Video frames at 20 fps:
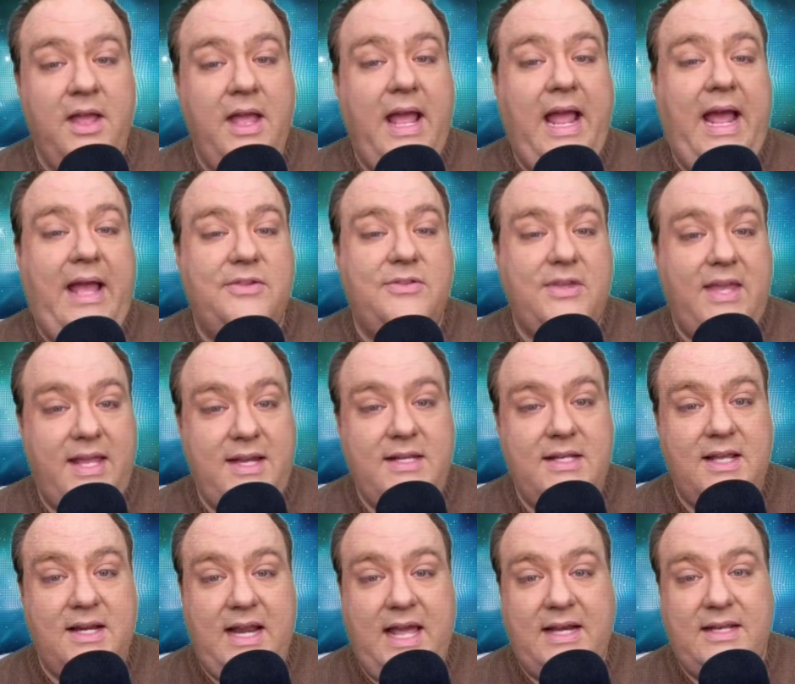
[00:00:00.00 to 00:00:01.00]
has
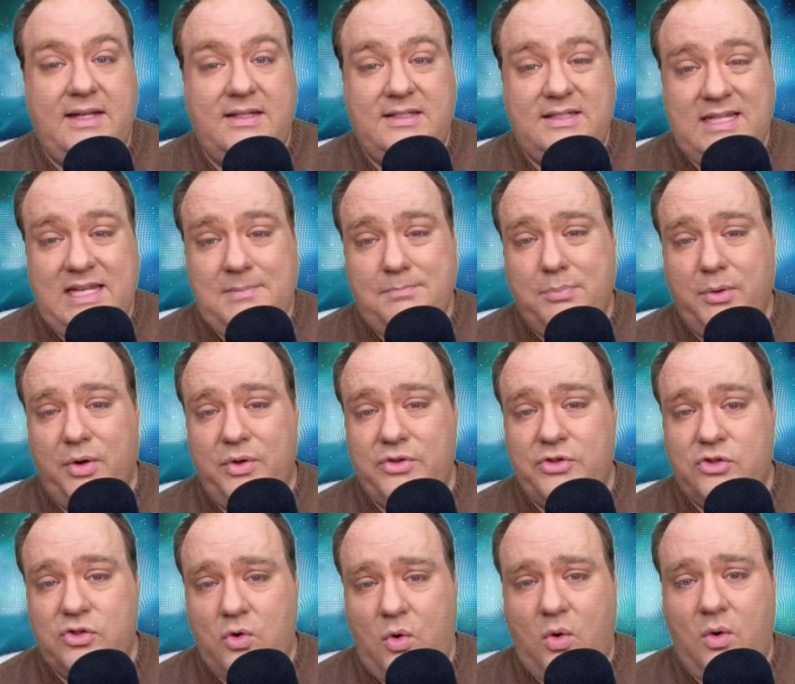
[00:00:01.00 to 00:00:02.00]
hinted at a deeper
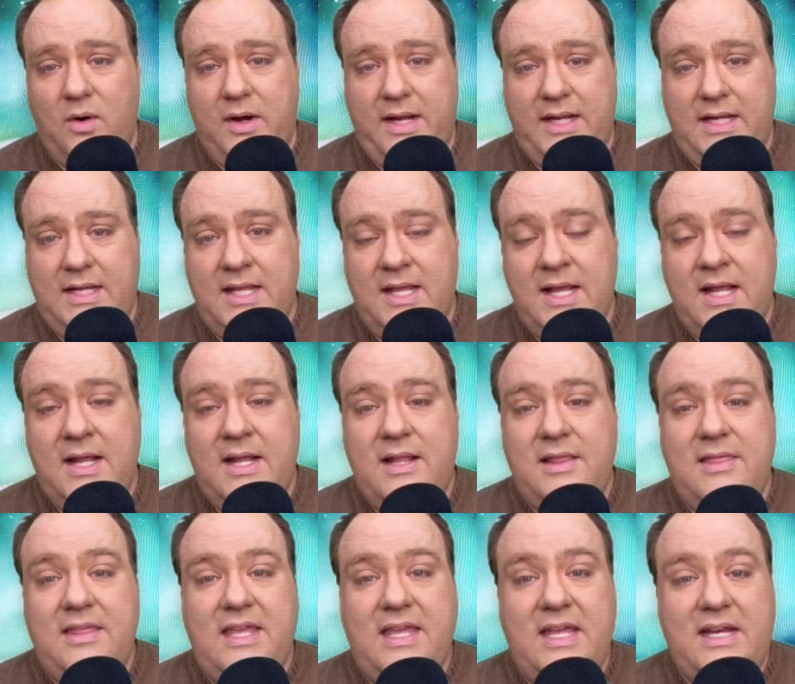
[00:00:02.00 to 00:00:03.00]
story,
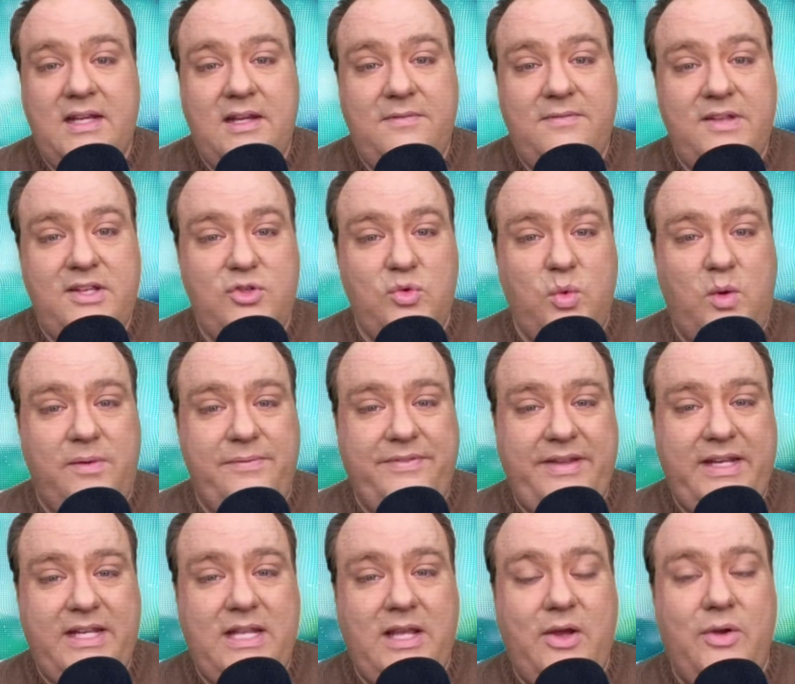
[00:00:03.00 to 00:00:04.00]
the individual
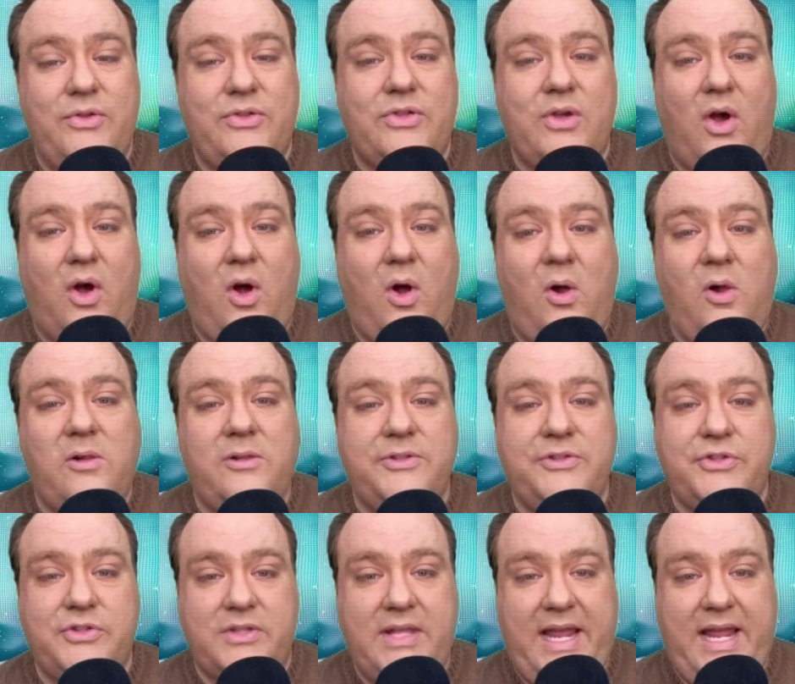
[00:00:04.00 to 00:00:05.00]
videos all
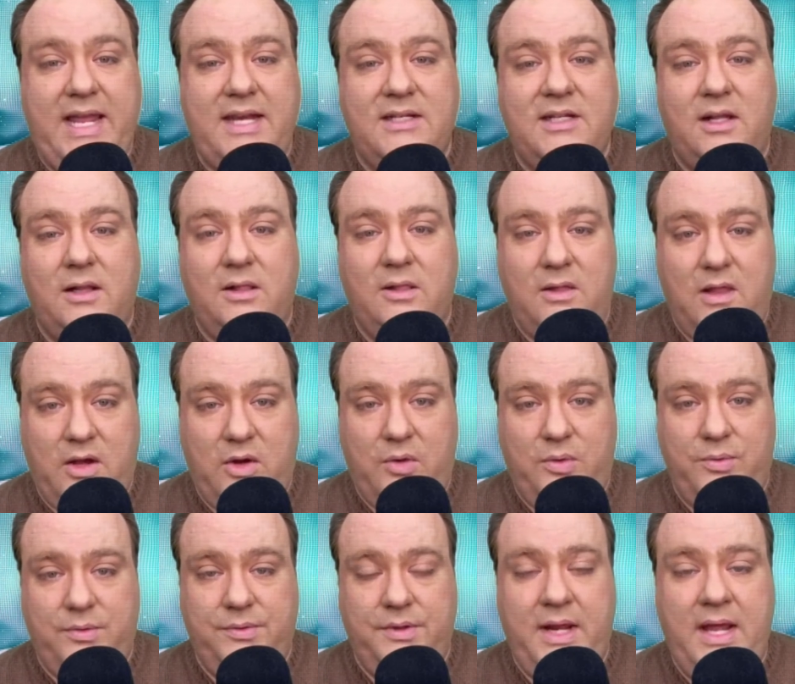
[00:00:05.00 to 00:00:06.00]
stand
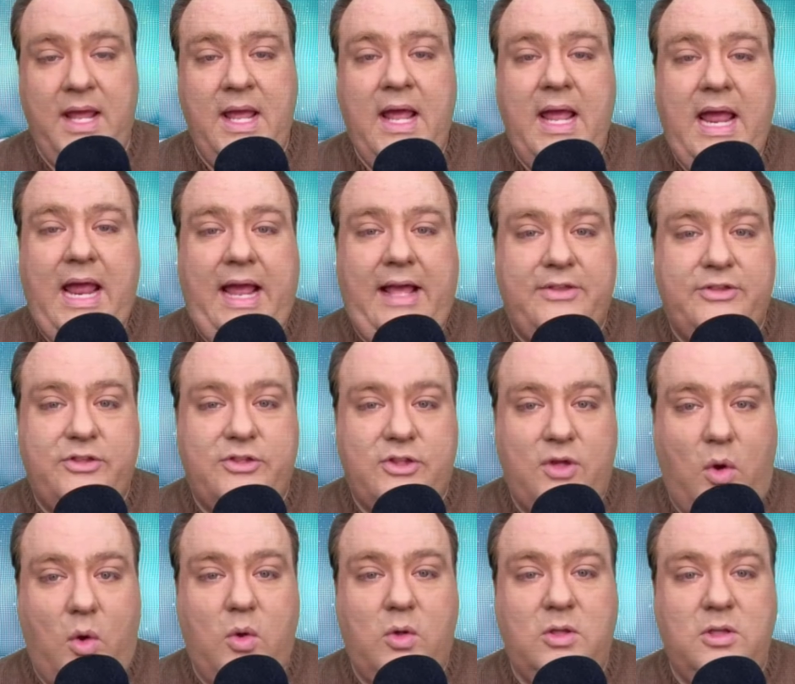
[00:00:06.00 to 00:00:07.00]
alone as
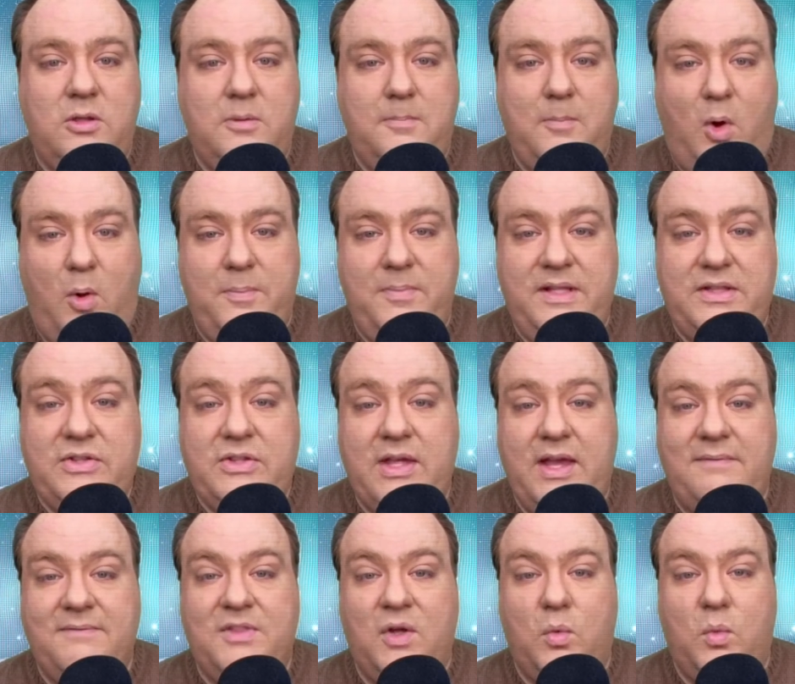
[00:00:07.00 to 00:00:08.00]
sole moments
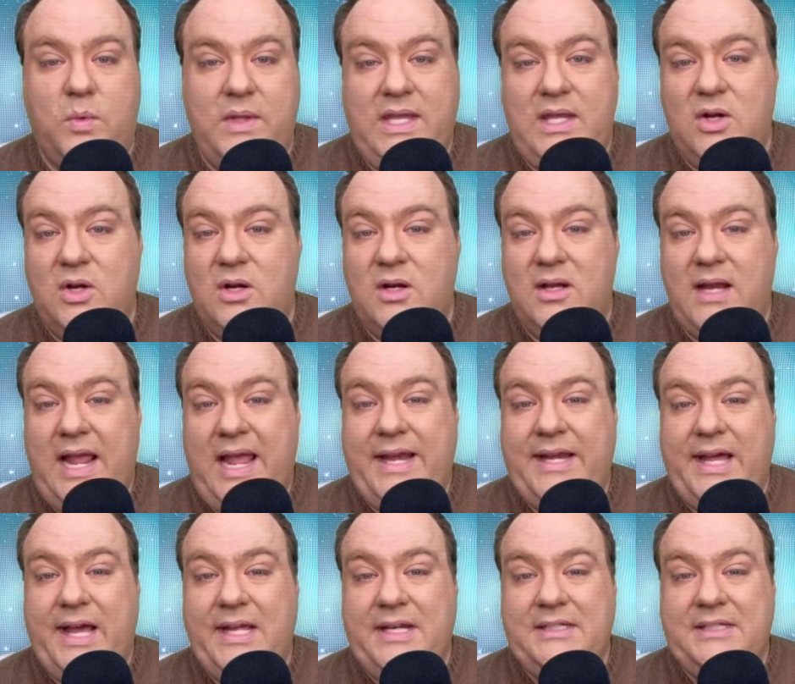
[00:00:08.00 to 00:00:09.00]
of the weird and
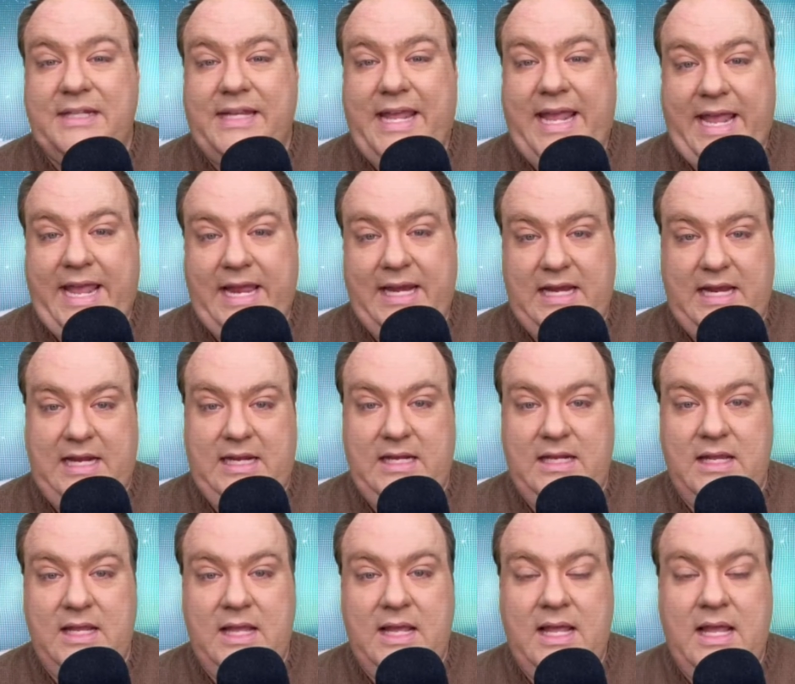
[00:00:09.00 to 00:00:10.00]
uncanny.
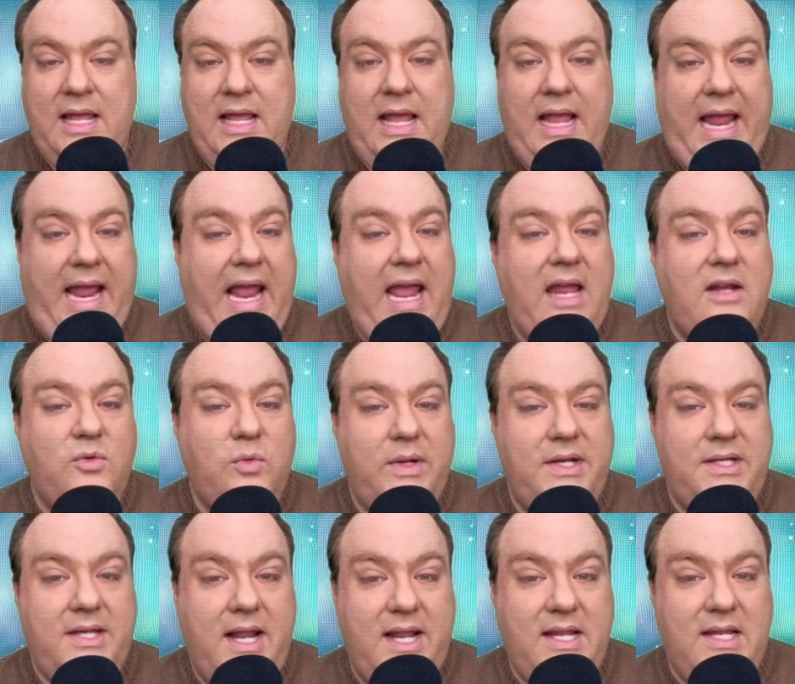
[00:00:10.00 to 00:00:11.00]
And when
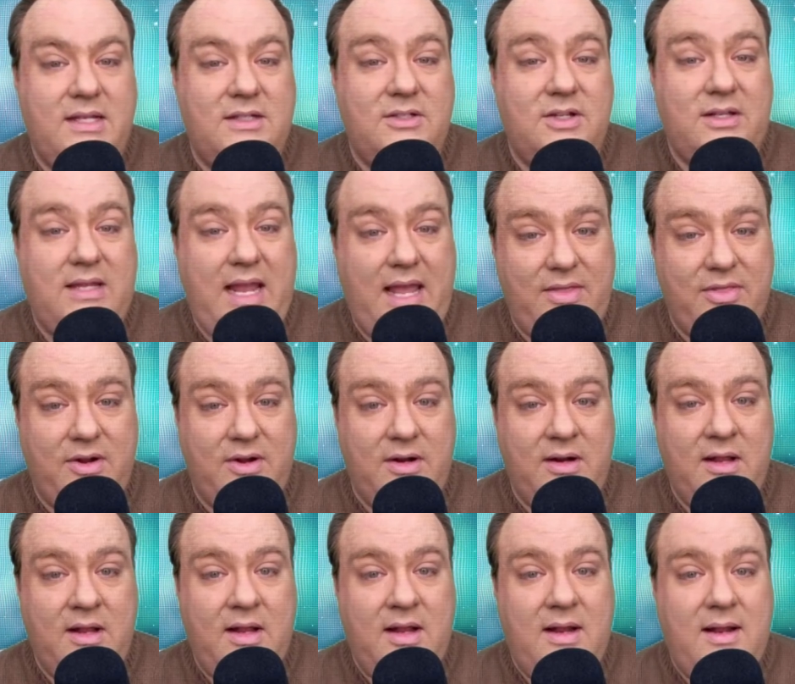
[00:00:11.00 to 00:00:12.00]
taken together,
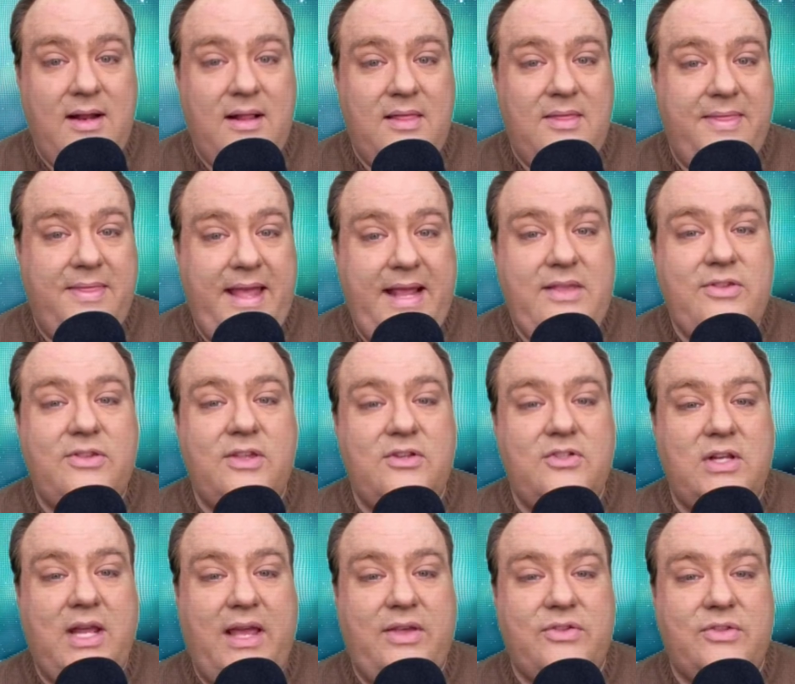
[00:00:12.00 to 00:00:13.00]
they
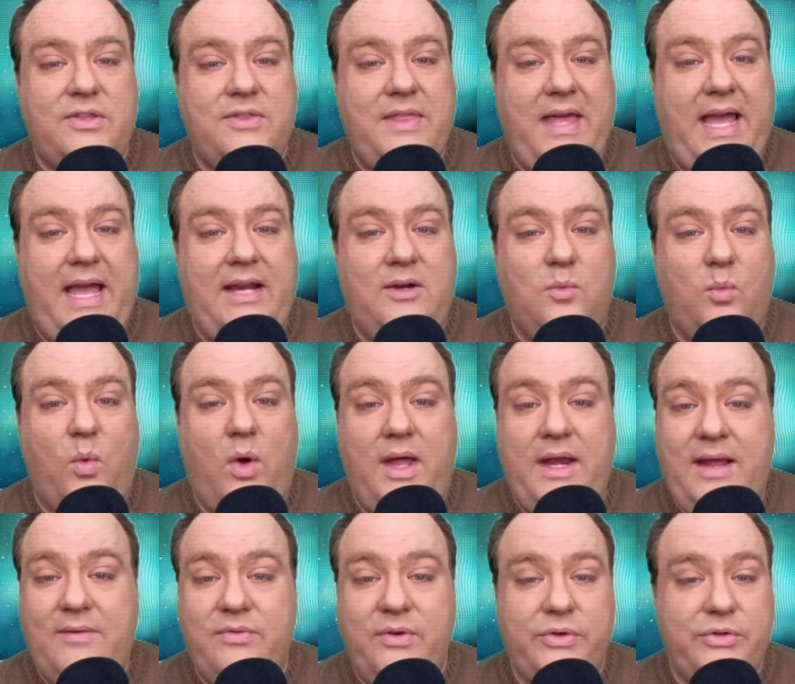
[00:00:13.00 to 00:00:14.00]
suggest that
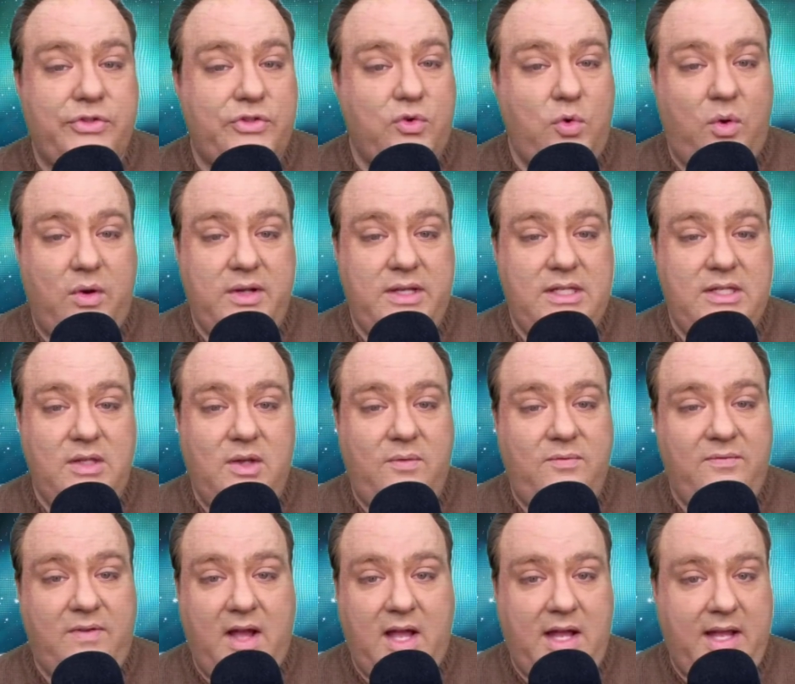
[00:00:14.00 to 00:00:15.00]
whatever story you
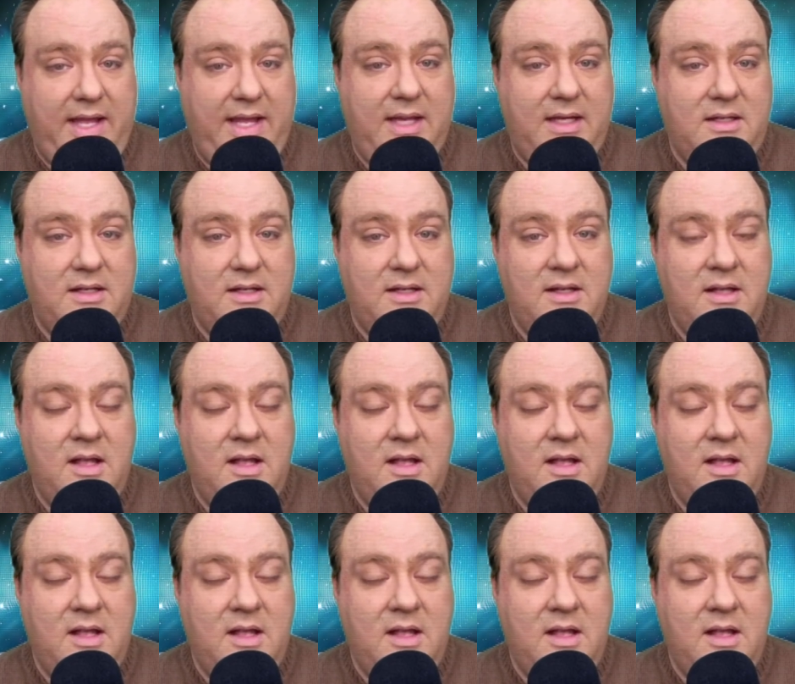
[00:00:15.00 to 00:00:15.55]
find,